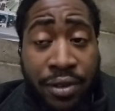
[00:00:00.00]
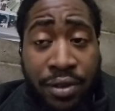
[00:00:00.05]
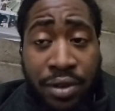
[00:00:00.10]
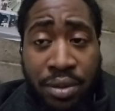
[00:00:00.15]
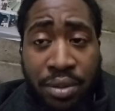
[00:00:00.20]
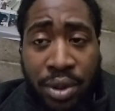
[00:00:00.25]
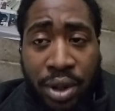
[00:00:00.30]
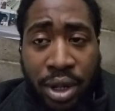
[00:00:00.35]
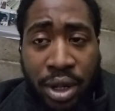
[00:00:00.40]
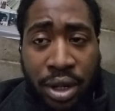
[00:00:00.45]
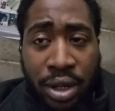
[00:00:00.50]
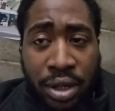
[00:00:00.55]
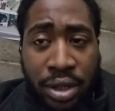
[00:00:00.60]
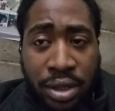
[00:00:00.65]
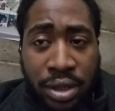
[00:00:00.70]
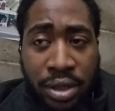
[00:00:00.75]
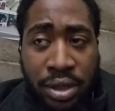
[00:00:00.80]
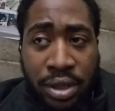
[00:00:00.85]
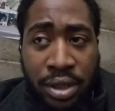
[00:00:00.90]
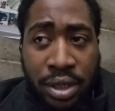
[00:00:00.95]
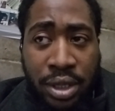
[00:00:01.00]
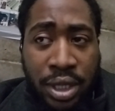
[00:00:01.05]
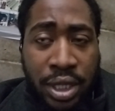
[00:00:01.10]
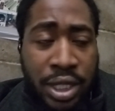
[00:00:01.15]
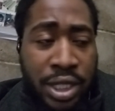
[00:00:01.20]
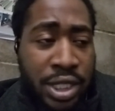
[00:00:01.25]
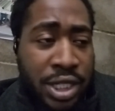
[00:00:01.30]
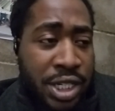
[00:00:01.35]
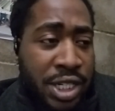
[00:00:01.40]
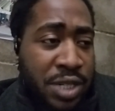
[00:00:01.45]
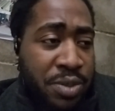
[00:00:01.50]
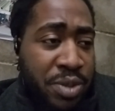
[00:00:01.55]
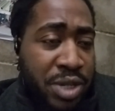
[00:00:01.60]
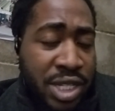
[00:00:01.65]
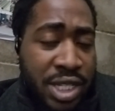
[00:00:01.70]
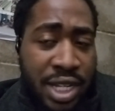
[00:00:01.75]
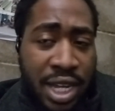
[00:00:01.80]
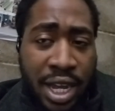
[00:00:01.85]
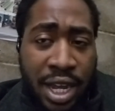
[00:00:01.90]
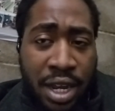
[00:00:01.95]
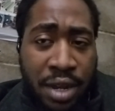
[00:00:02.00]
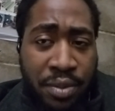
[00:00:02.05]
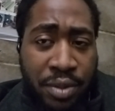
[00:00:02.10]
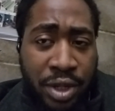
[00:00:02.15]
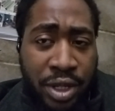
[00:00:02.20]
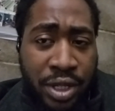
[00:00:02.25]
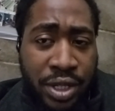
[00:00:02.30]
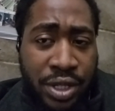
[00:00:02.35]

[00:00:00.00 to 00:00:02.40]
football. It's just beside me.